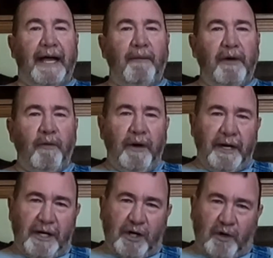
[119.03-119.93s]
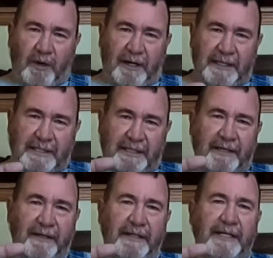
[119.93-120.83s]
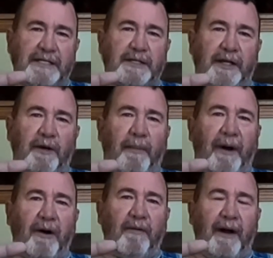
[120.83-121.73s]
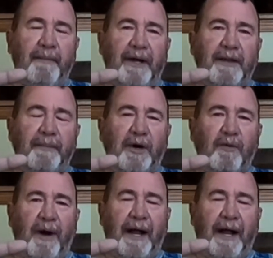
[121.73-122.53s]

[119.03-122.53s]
and we went across this little part right by the boat